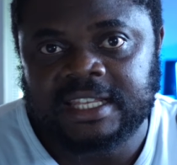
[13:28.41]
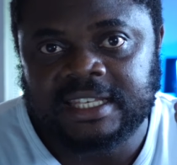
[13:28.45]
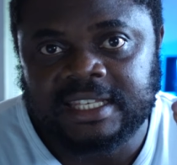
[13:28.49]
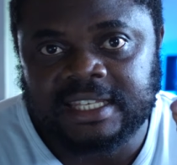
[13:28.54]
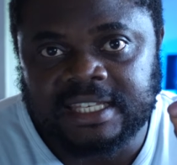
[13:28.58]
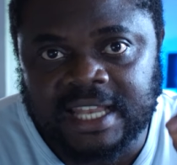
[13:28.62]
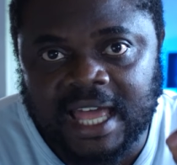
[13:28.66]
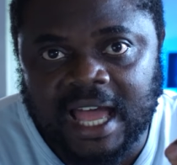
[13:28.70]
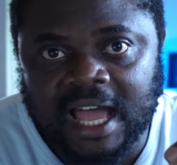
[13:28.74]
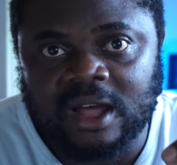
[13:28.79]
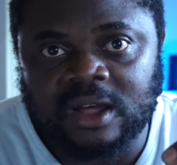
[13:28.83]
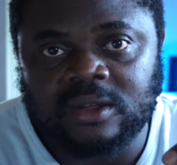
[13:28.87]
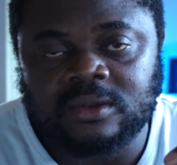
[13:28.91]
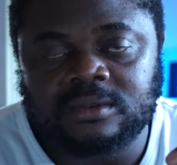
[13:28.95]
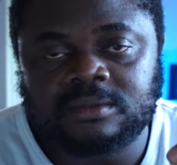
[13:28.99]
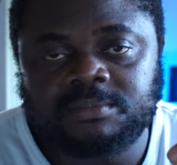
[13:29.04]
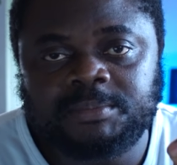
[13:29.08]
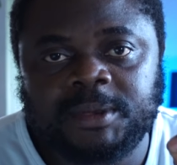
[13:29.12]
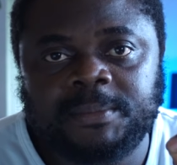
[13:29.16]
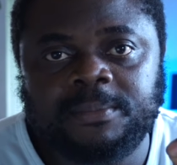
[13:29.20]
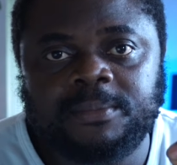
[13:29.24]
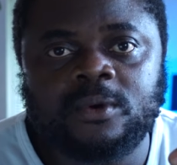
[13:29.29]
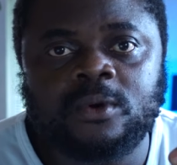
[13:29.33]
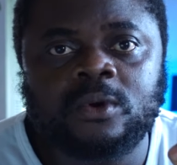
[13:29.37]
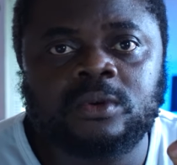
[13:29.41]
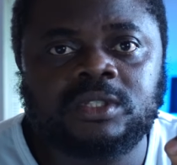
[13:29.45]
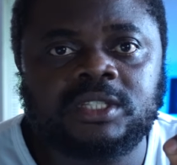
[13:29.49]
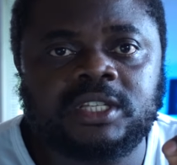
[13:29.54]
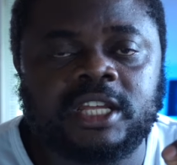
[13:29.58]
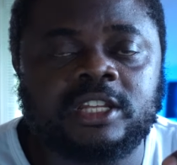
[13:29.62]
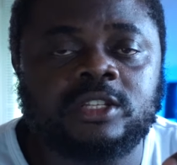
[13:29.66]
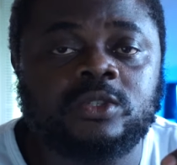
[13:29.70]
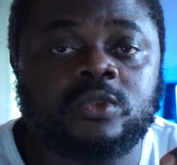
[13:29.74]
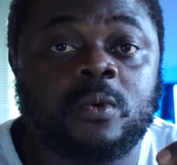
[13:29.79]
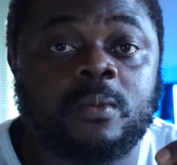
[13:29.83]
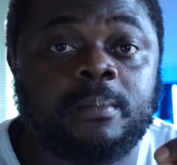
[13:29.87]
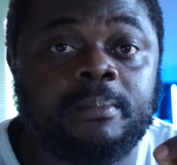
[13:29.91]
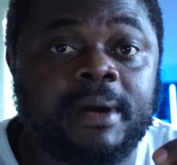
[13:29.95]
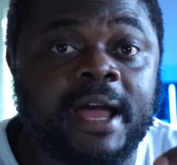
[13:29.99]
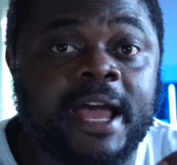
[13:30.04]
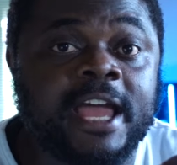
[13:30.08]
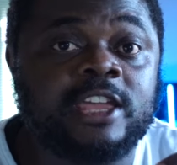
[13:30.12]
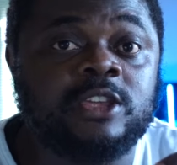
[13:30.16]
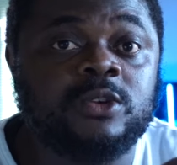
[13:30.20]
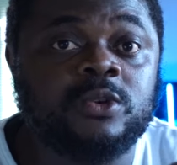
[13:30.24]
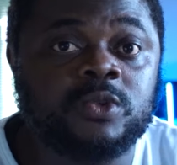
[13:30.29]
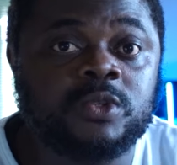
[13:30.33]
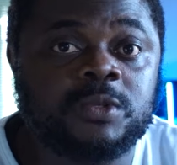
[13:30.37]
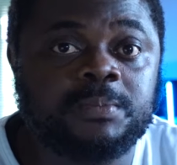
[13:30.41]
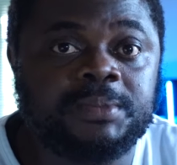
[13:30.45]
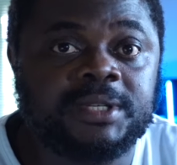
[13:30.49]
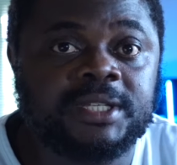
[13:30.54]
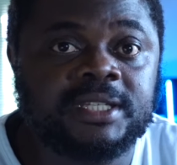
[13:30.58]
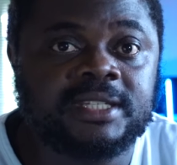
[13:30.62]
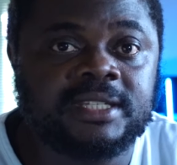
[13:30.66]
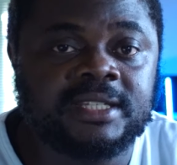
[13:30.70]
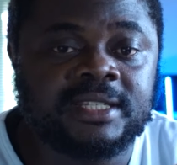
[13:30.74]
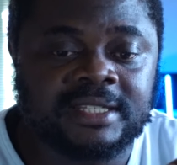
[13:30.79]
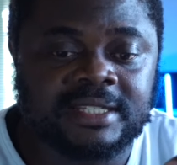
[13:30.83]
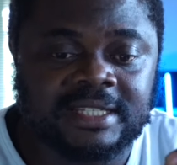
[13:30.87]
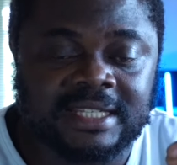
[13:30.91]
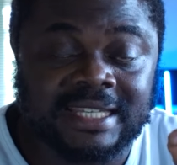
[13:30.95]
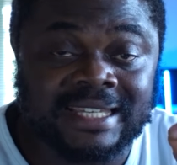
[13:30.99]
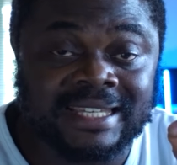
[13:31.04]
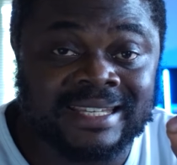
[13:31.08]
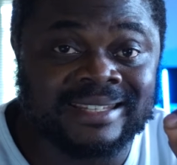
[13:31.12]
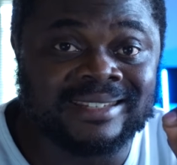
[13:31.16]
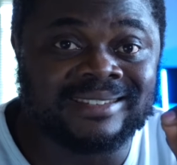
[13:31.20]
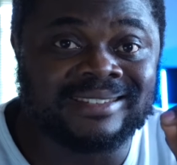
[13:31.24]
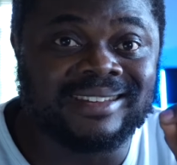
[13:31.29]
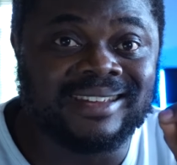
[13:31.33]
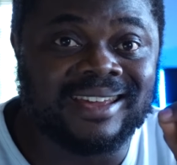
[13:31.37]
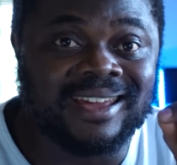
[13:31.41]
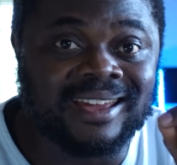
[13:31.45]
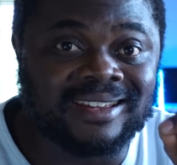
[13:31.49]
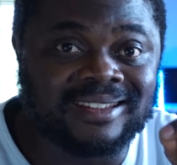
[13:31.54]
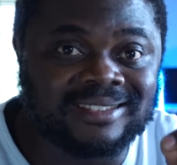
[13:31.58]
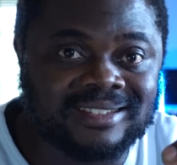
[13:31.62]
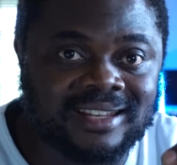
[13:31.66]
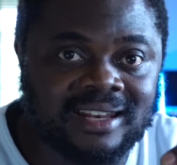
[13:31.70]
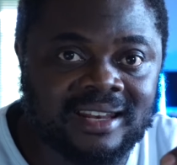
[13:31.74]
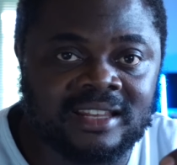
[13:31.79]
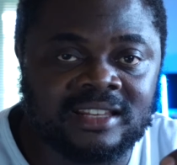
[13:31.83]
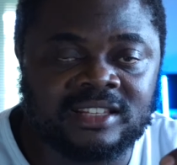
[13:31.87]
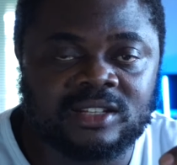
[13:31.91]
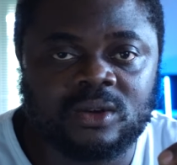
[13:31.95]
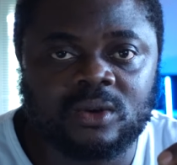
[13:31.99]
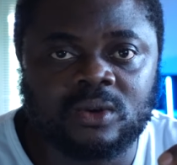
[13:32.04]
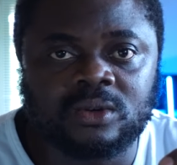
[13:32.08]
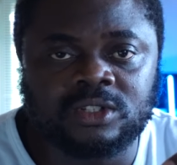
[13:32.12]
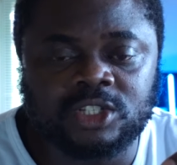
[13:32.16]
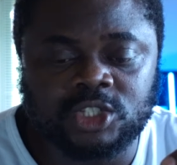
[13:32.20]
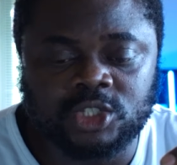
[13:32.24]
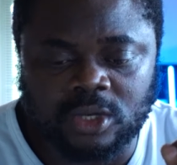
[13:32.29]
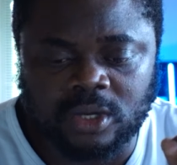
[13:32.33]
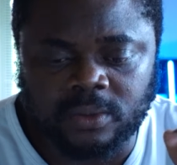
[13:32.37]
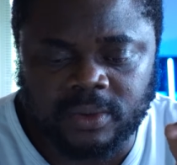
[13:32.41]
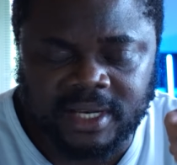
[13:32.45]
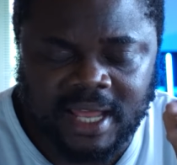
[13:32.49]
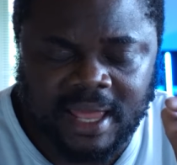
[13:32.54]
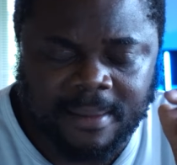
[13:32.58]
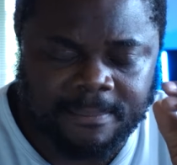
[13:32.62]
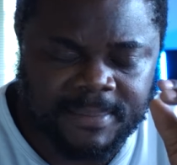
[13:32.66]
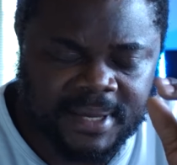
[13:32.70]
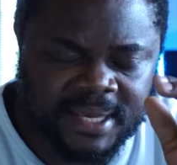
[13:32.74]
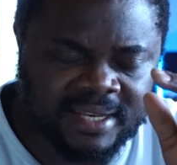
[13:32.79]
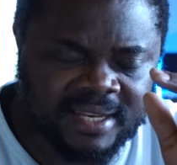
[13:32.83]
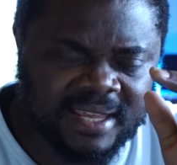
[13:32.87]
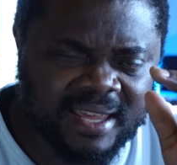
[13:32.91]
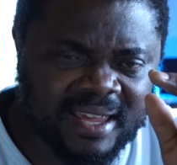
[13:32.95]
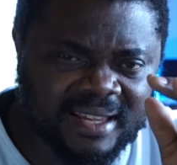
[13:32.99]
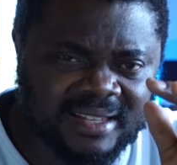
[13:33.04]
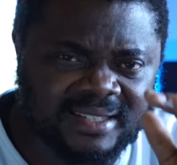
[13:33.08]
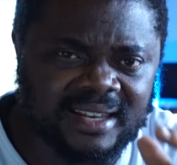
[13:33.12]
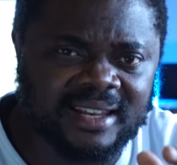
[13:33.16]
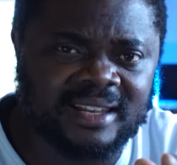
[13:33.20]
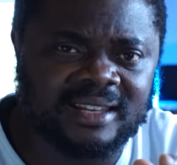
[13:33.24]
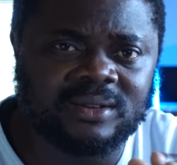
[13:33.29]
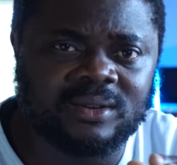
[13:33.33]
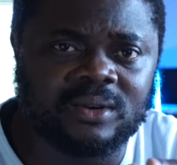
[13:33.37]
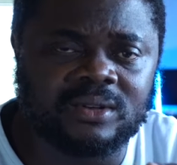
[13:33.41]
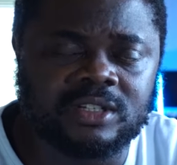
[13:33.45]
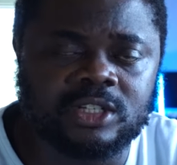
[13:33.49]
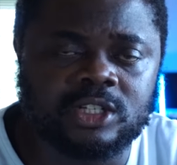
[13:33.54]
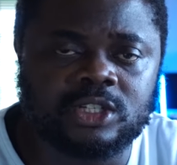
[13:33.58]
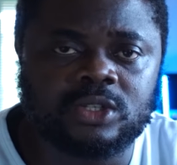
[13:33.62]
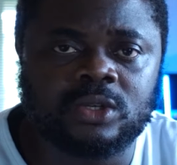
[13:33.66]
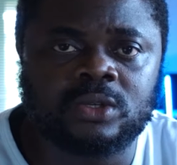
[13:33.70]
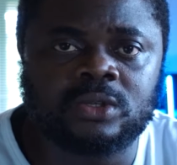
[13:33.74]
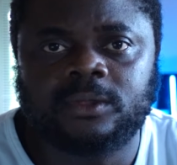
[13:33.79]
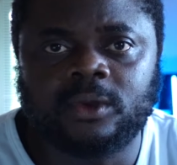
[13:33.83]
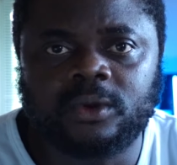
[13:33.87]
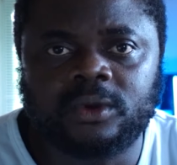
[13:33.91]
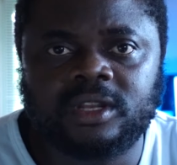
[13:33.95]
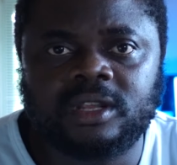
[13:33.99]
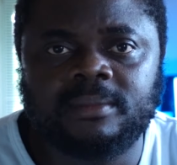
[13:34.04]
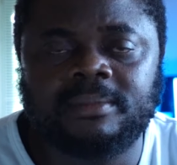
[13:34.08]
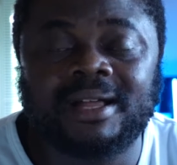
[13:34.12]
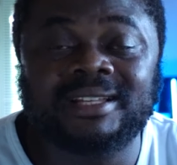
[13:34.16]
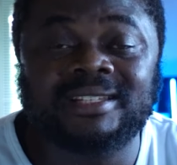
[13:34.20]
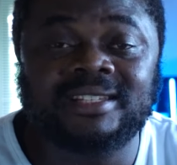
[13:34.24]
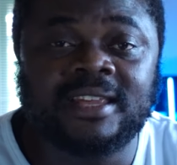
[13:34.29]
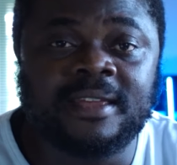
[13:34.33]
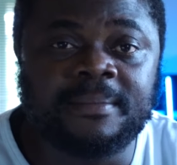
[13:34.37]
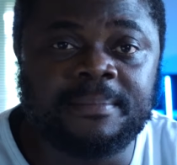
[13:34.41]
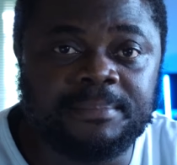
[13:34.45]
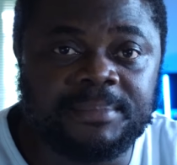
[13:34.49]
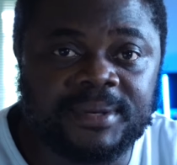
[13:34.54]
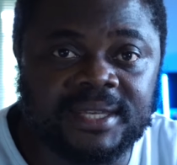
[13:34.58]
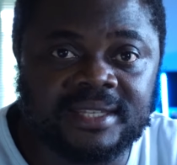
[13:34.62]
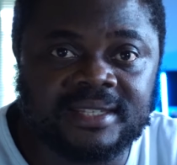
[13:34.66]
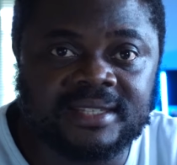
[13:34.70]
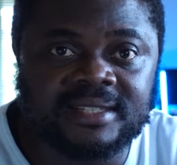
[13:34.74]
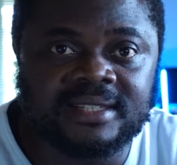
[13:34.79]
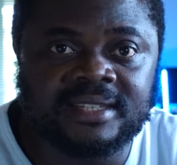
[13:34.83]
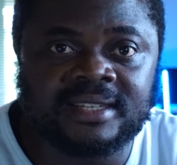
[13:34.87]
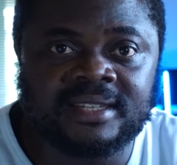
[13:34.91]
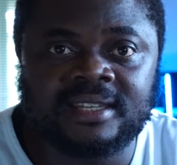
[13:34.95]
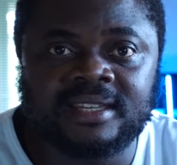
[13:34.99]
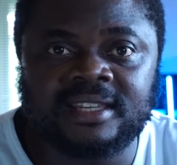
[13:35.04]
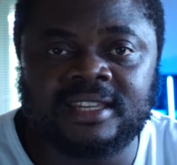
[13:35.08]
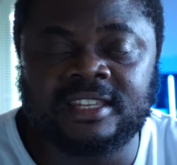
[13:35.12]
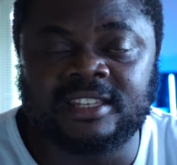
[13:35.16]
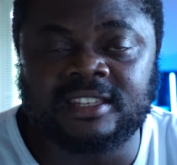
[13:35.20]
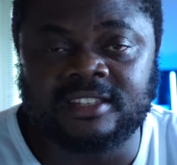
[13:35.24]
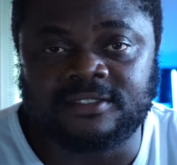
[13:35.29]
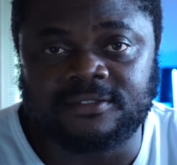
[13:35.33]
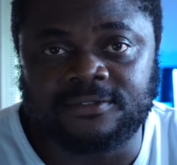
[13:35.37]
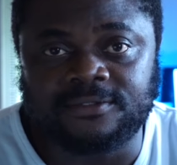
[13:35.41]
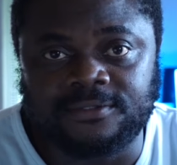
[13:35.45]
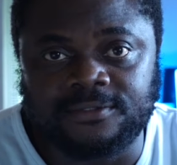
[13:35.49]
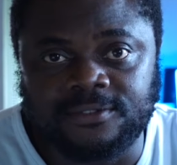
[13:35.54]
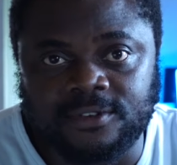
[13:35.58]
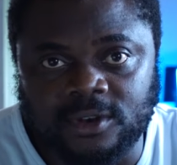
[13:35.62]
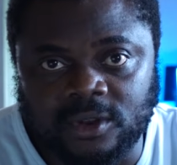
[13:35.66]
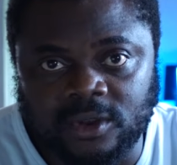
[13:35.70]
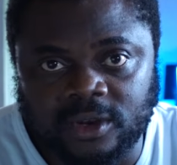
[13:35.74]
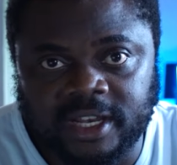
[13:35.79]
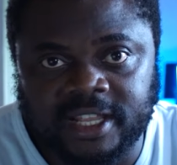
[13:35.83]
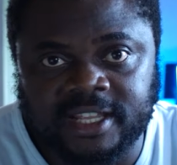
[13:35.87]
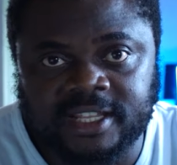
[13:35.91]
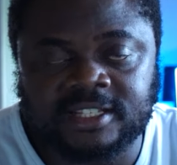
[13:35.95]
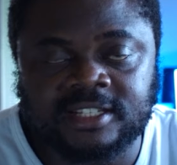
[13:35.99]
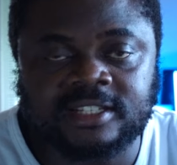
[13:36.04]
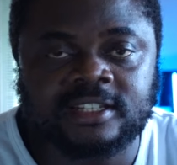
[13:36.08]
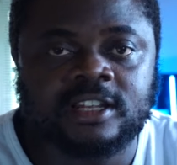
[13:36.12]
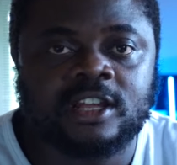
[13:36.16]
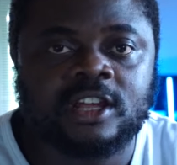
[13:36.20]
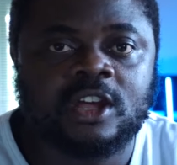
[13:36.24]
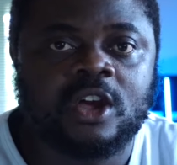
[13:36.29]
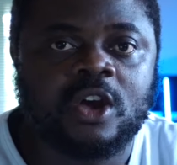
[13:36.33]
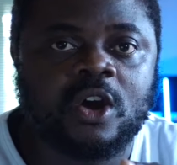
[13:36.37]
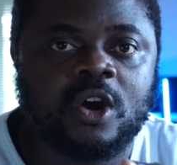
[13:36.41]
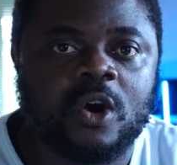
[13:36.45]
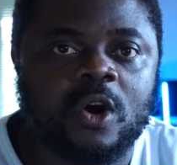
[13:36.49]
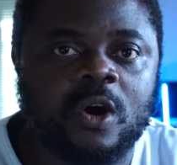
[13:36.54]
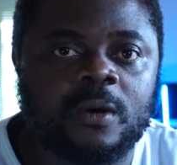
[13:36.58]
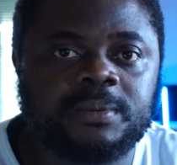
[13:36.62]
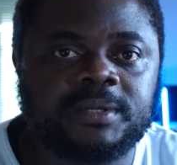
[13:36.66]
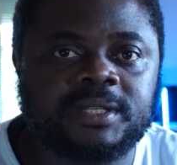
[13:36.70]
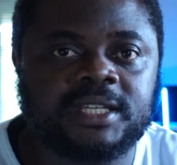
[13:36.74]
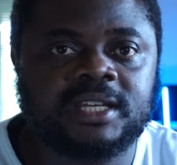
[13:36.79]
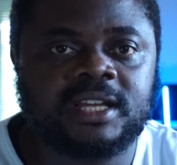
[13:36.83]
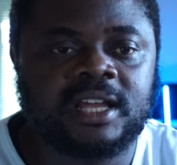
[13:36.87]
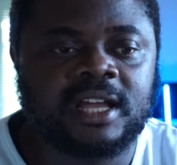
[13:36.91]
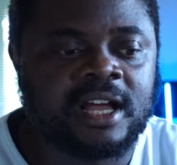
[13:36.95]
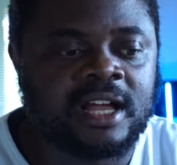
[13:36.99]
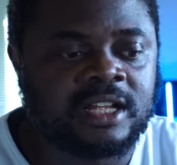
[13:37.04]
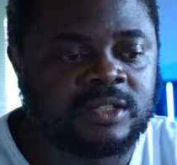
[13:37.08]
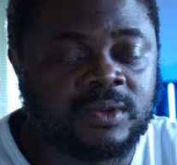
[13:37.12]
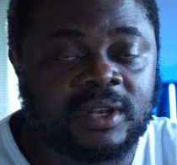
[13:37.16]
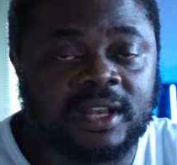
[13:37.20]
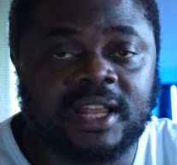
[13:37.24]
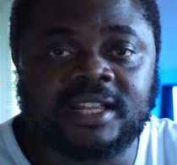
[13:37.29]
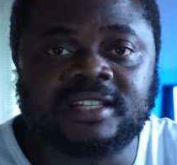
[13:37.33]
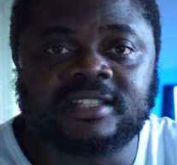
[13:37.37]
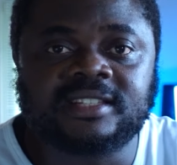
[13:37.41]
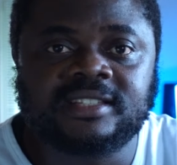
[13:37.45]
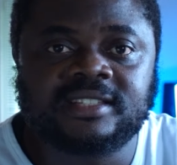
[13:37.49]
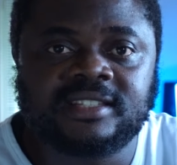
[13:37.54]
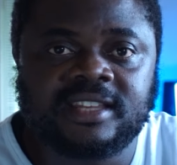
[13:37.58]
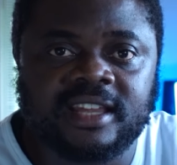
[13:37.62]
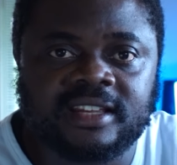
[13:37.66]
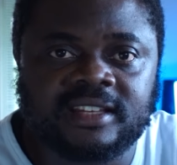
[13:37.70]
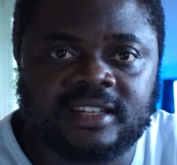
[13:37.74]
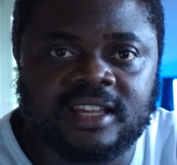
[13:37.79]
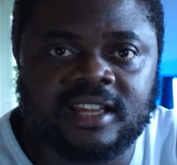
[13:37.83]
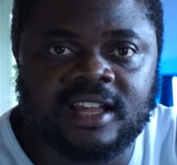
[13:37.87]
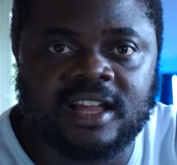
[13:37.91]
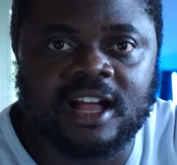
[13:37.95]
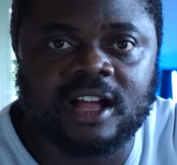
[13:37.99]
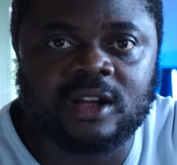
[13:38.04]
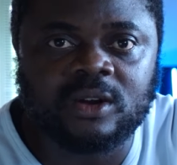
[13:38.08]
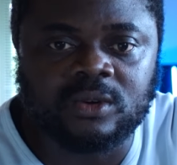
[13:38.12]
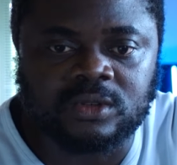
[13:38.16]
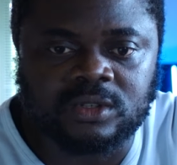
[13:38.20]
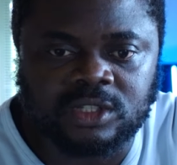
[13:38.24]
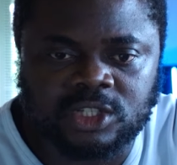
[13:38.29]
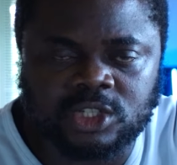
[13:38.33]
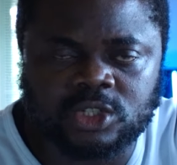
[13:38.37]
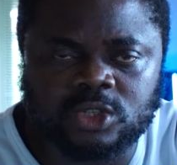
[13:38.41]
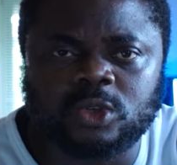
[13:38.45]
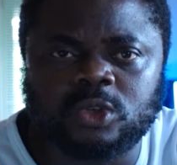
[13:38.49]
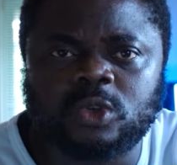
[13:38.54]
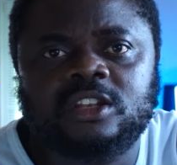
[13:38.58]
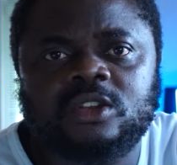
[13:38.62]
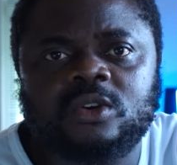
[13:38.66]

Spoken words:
Now, people tend to buy used PCs in excellent condition. When I mean excellent condition, I'm talking about a PC in flawless optical as well as technical condition.